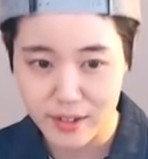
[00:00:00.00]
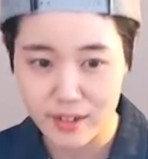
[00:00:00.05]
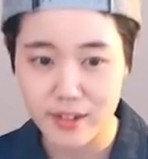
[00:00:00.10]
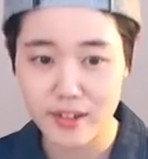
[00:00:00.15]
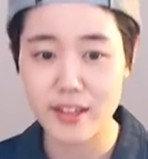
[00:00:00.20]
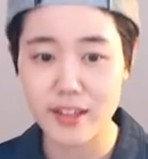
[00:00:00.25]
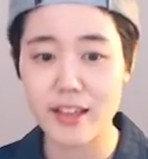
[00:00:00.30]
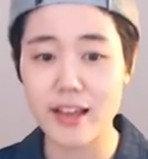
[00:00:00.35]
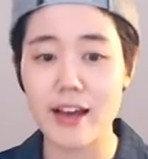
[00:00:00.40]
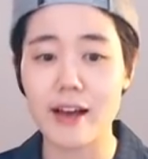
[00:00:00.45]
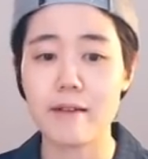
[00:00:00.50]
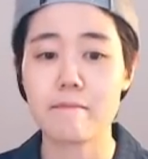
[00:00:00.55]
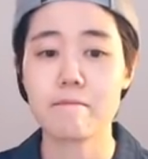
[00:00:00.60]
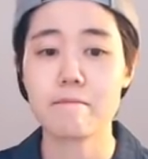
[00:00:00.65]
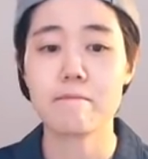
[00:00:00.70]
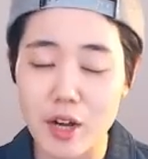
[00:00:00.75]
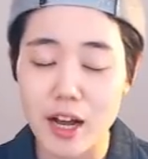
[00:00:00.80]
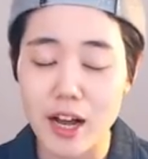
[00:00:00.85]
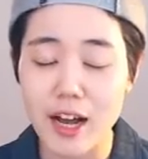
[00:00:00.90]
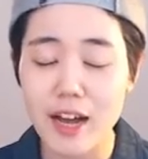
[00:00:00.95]
Yeah.
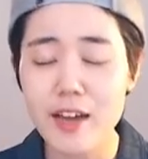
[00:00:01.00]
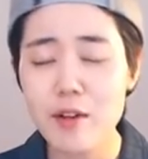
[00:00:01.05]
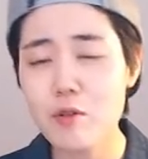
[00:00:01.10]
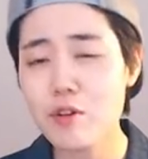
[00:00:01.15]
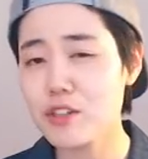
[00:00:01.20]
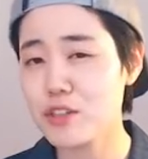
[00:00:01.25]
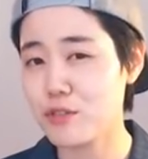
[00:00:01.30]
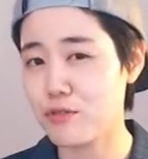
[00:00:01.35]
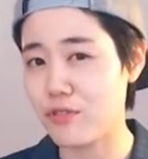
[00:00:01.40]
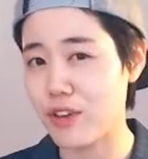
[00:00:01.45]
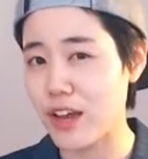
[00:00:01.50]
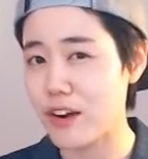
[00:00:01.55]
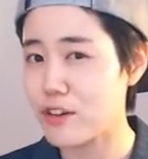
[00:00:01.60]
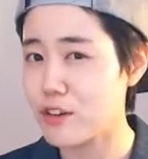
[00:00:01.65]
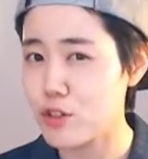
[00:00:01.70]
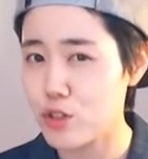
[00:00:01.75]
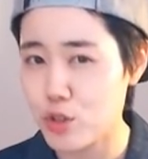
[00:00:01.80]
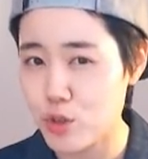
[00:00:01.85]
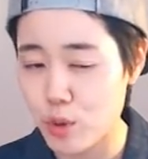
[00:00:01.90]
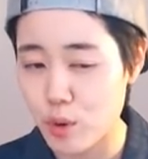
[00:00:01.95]
I was very
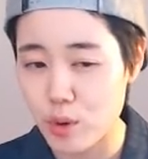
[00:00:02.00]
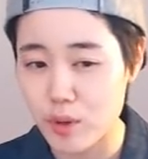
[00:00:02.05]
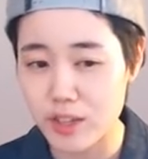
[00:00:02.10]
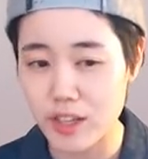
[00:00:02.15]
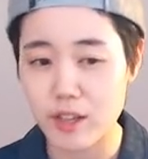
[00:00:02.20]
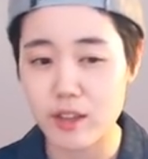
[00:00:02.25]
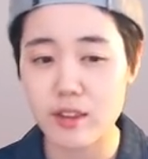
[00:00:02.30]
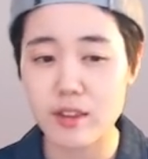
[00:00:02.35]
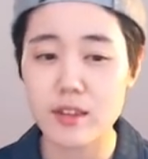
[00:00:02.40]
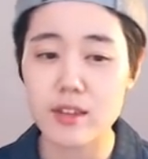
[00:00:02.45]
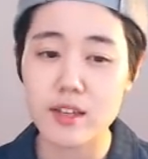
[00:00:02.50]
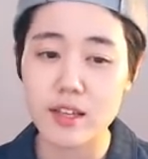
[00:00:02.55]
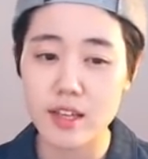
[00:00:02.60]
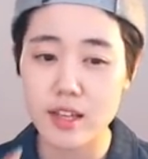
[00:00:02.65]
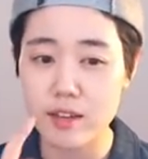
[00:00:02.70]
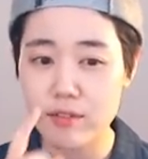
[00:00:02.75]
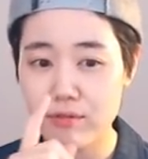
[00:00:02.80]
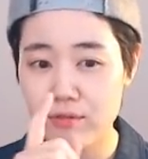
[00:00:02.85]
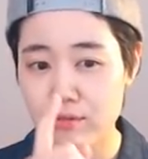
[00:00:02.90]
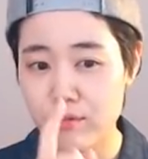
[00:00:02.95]
sure that
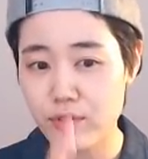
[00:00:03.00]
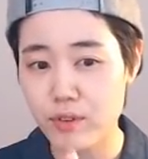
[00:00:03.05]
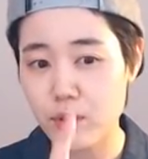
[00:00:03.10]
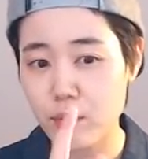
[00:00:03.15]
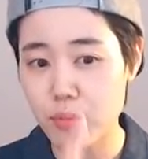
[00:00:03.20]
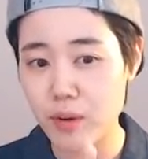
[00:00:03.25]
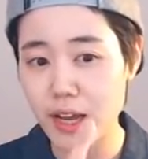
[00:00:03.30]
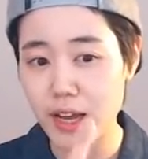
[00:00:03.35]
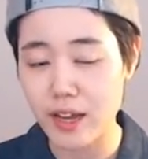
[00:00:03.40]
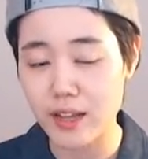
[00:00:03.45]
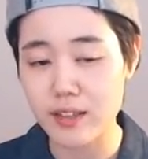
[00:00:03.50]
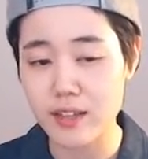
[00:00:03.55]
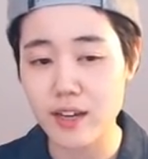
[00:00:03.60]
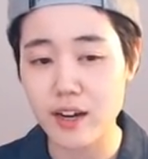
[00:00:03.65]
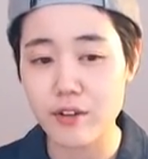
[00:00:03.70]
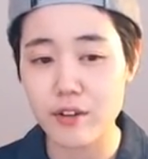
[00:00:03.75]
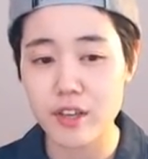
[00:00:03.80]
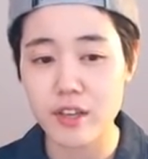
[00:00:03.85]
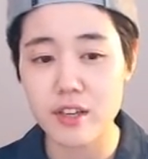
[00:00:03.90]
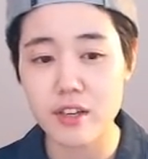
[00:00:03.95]
if black
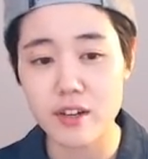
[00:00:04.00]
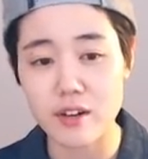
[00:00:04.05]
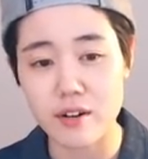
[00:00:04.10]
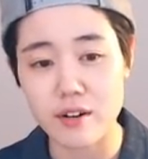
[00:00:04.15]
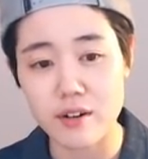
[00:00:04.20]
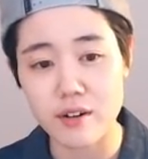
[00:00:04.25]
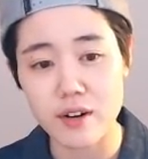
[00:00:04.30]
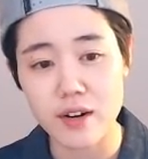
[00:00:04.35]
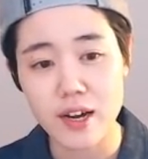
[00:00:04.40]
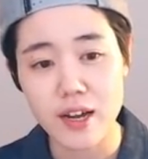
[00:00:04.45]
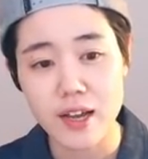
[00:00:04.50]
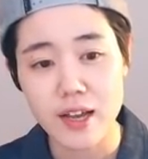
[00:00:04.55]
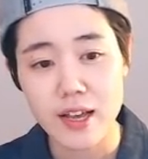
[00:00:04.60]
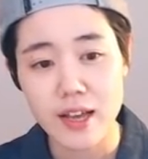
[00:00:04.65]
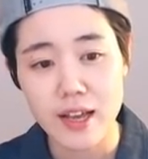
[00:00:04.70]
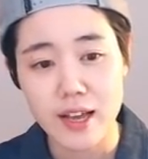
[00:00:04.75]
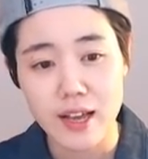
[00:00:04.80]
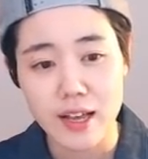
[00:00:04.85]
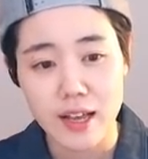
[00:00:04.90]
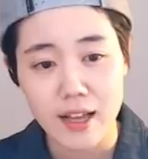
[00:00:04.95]
Atari here,
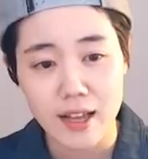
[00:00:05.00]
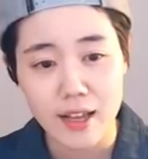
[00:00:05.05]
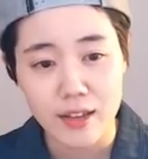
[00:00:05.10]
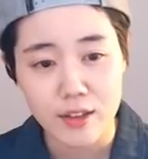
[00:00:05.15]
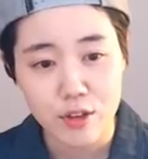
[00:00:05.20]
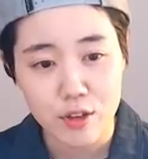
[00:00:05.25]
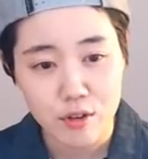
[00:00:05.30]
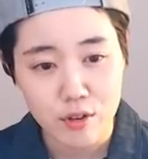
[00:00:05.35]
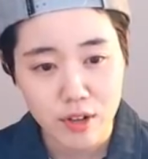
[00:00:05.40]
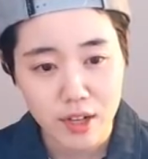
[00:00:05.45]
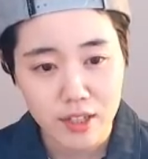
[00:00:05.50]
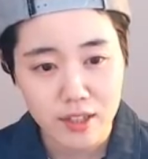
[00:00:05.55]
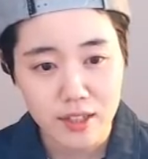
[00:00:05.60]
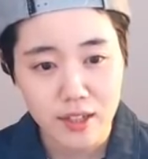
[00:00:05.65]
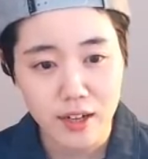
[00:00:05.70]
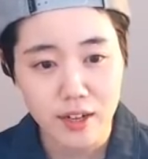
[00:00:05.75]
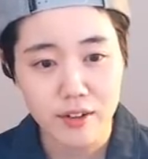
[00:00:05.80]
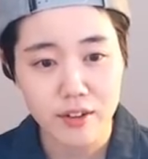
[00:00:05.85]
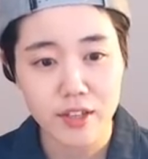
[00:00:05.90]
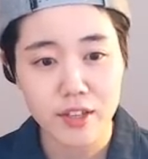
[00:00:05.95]
you
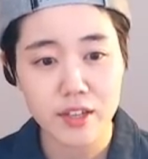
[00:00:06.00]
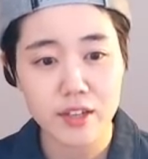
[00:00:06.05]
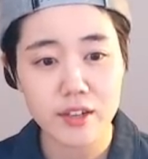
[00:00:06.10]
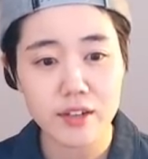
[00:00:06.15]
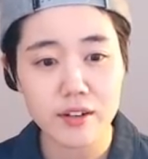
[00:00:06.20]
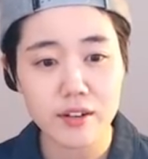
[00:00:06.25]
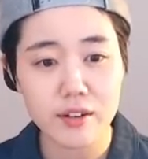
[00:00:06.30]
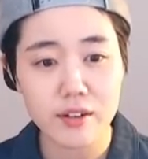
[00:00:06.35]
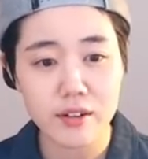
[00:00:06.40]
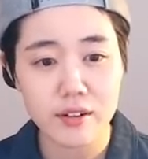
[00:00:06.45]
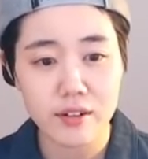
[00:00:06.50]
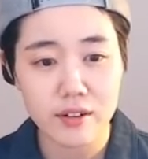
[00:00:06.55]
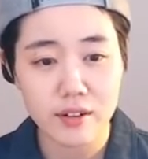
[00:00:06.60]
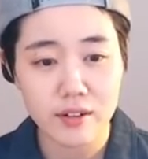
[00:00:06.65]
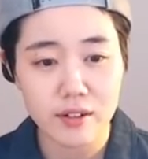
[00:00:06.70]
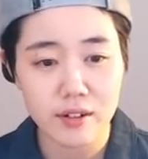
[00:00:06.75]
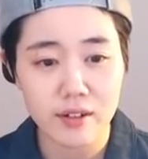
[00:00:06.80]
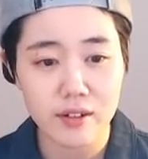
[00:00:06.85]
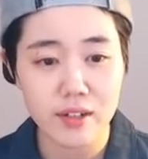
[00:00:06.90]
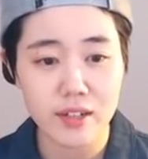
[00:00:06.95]
Atari
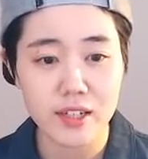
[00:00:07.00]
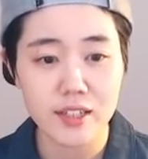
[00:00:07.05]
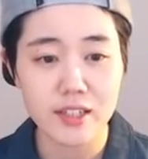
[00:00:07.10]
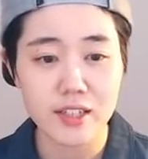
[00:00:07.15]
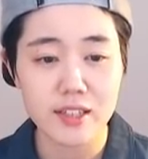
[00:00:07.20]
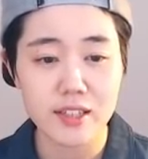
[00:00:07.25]
here, and